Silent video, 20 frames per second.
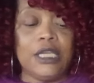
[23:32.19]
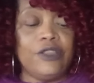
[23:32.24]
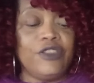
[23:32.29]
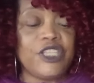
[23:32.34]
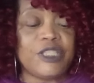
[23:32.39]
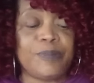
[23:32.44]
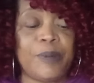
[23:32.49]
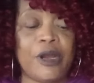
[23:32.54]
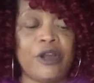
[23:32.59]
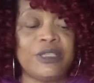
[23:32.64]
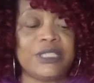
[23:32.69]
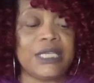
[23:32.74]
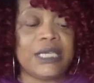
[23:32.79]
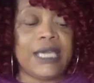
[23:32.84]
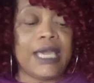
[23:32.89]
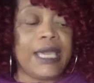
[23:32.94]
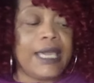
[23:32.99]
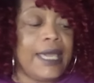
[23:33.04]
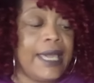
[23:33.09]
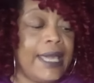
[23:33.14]
This person
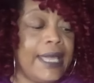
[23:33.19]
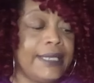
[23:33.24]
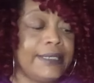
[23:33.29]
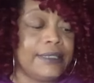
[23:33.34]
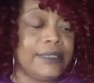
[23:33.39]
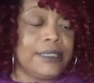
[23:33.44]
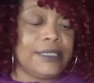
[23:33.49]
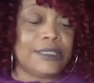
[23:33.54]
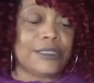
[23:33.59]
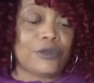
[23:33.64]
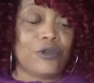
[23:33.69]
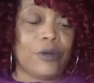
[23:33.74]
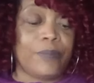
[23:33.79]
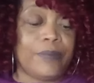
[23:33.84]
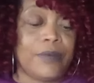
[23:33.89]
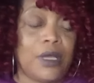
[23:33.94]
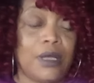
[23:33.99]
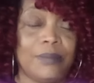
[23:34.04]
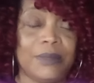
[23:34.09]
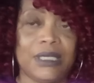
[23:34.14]
can't handle it.
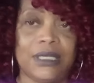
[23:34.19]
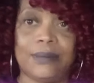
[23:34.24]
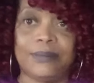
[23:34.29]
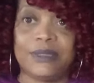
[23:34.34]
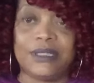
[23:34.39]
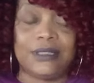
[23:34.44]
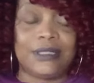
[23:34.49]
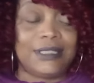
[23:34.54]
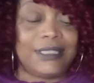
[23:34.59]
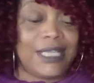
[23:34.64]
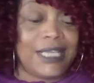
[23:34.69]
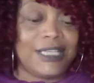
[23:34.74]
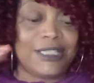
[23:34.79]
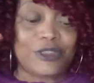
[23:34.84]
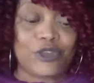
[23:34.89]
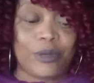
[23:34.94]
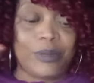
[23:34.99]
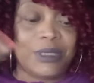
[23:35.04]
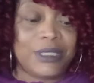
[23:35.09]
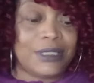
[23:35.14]
I'm saying
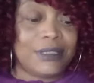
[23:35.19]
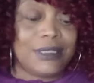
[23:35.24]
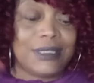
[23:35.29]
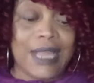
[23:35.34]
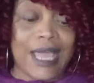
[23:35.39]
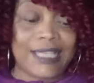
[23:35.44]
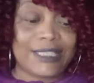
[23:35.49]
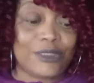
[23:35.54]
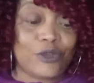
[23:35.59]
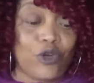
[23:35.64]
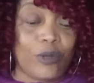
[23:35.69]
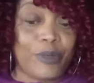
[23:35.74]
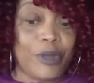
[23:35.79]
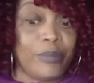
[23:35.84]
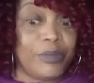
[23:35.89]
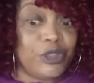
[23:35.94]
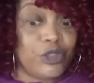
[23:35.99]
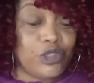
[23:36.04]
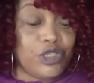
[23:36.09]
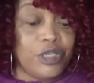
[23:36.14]
Scorpio is not Scorpio,
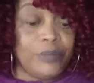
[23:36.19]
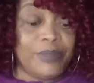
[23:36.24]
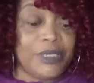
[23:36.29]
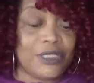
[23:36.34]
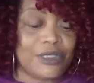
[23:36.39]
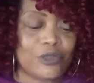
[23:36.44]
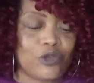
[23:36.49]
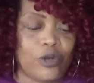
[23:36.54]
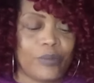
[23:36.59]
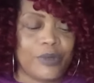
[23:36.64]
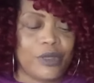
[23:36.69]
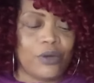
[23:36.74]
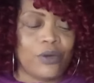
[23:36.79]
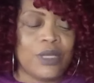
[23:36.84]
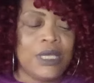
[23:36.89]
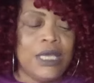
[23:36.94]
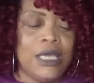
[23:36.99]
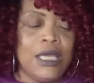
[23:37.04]
but you could be a Scorpio.